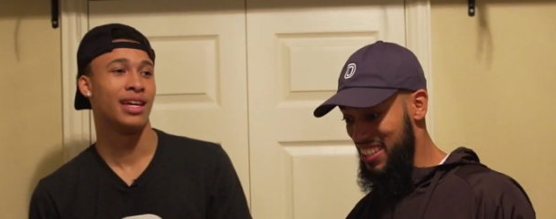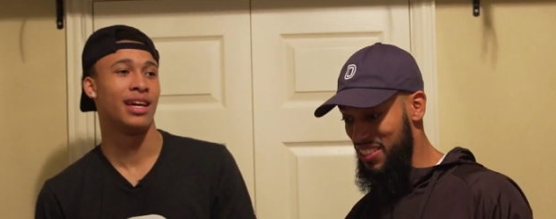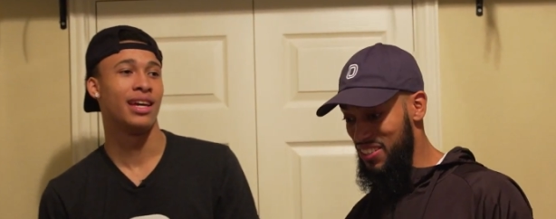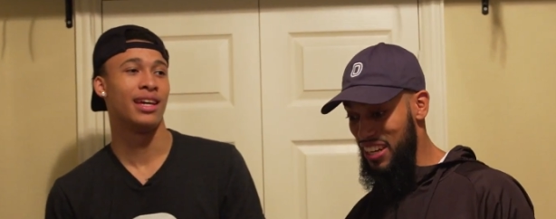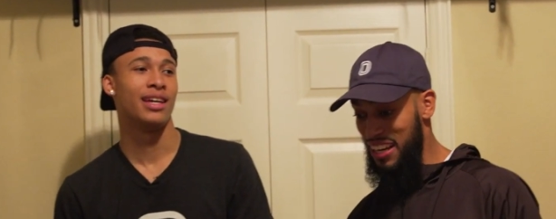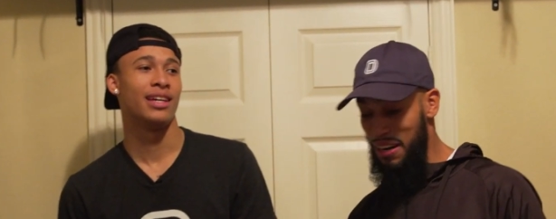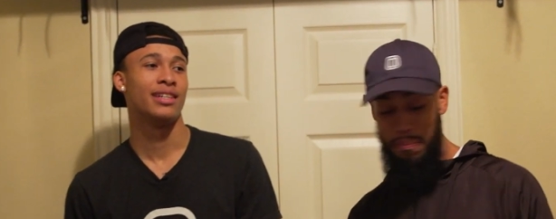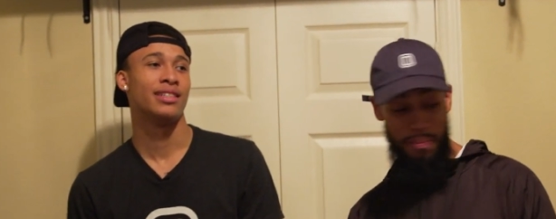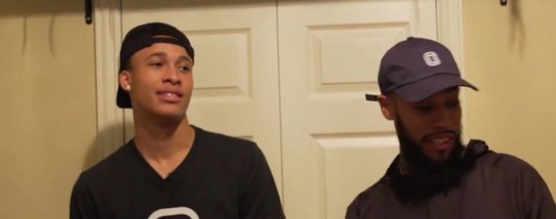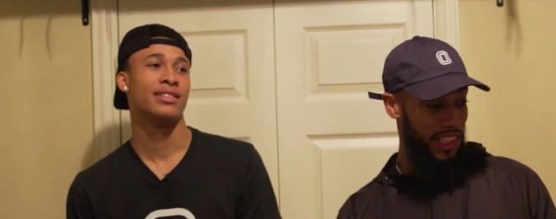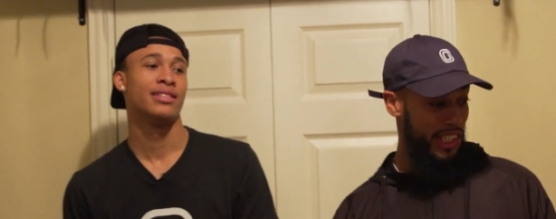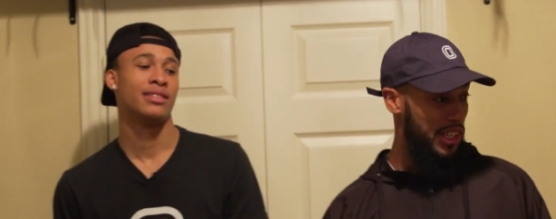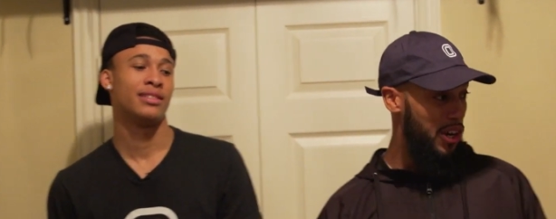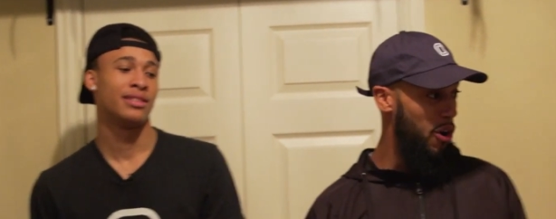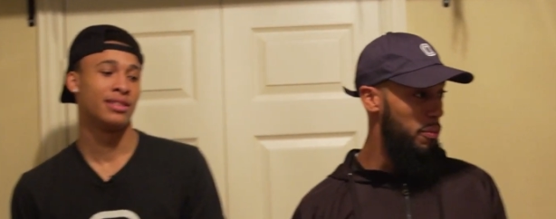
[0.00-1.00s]
Speaker 1: Yeah. You got a bunch
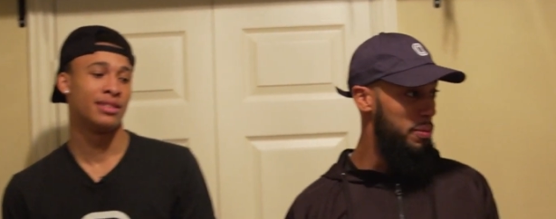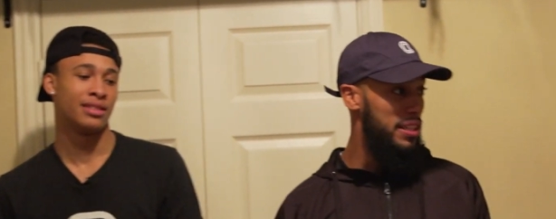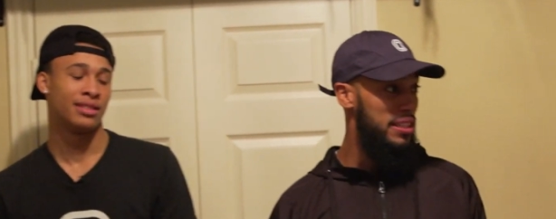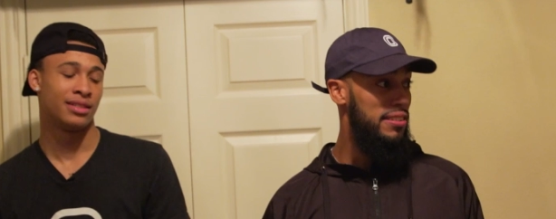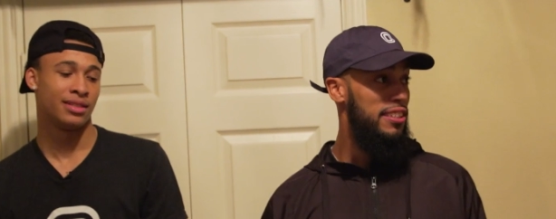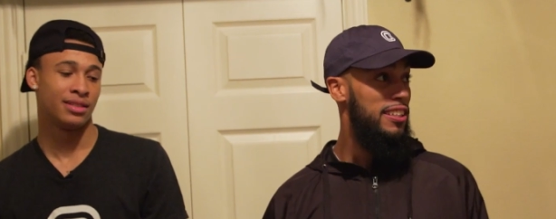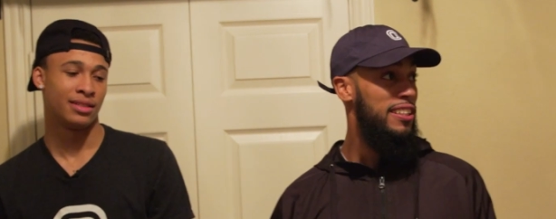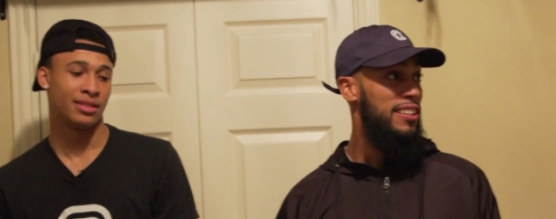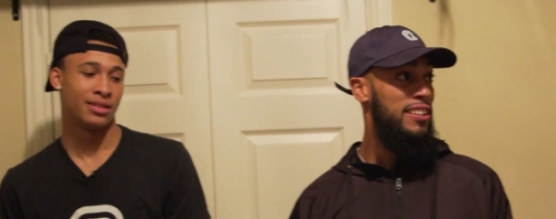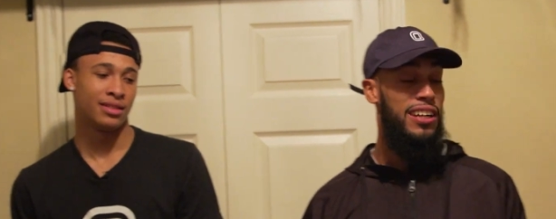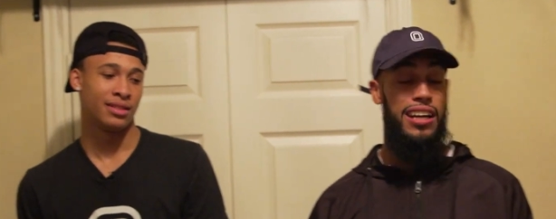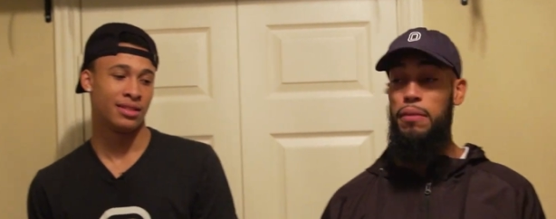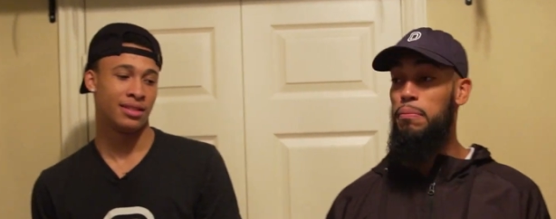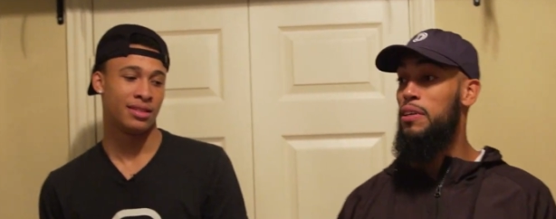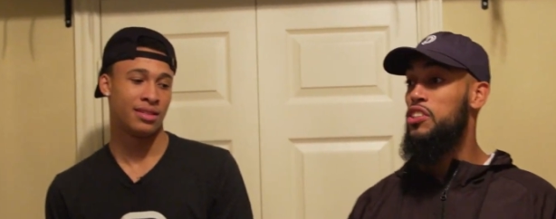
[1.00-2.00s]
of Kobe's, got
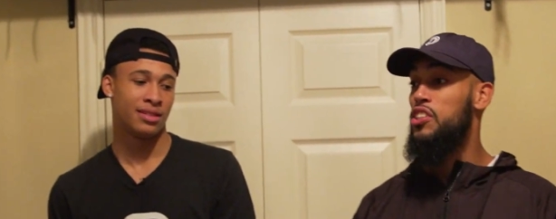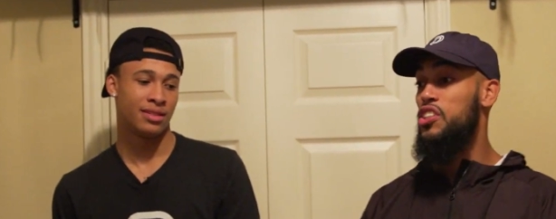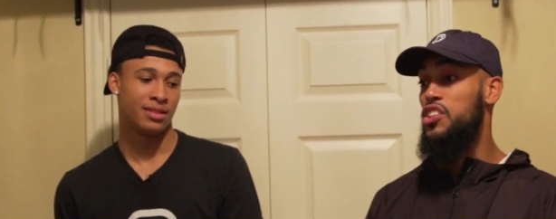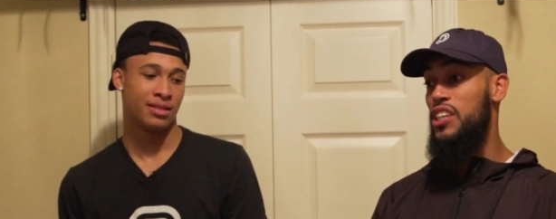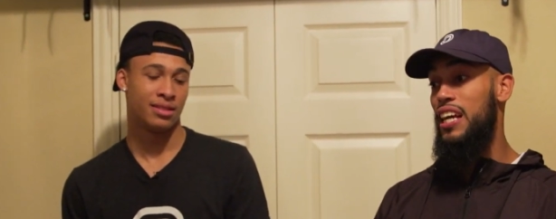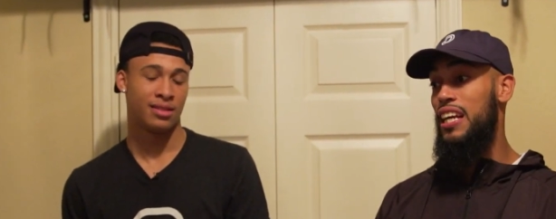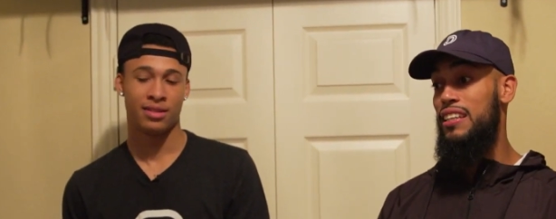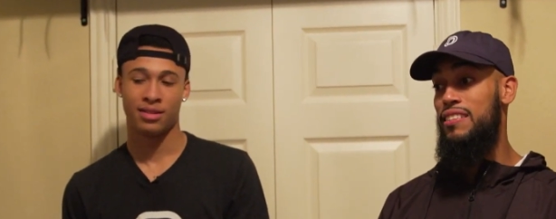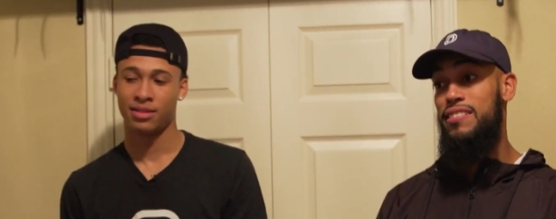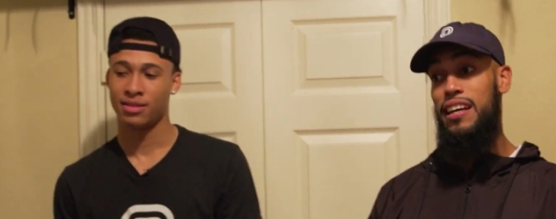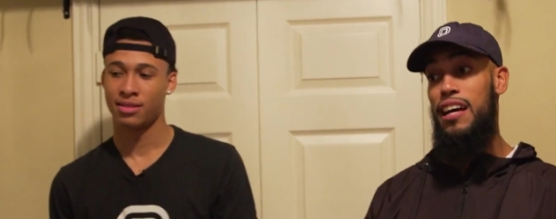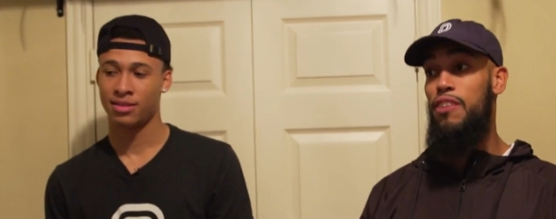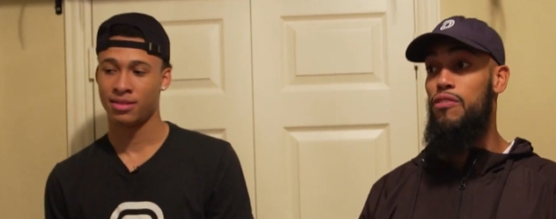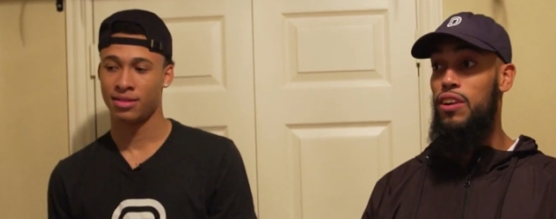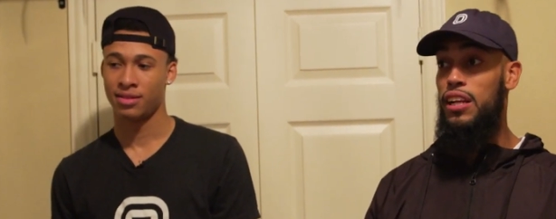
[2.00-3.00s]
a bunch of J's
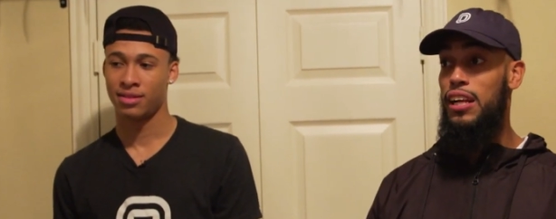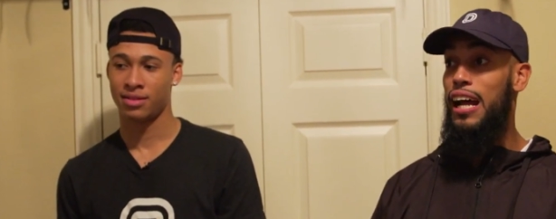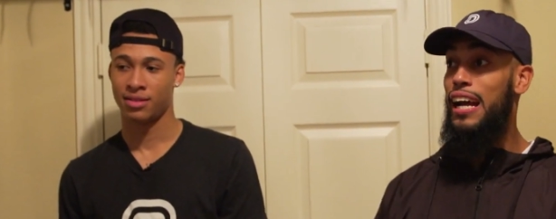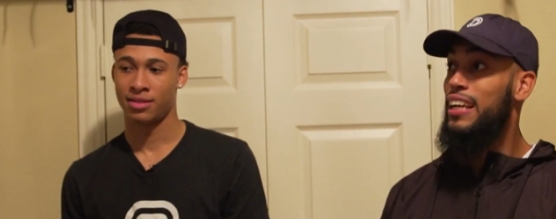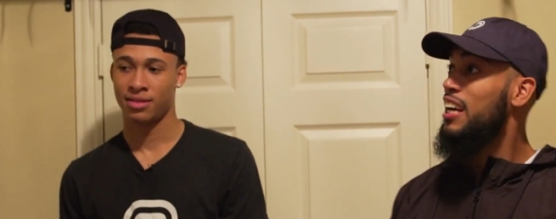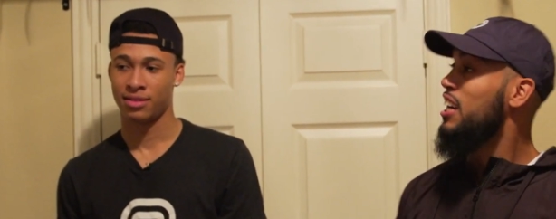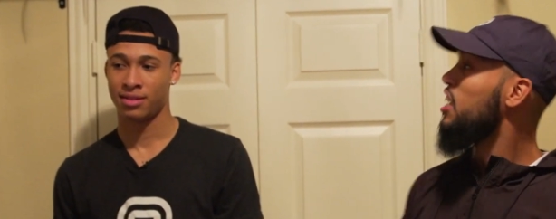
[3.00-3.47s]
that I really like.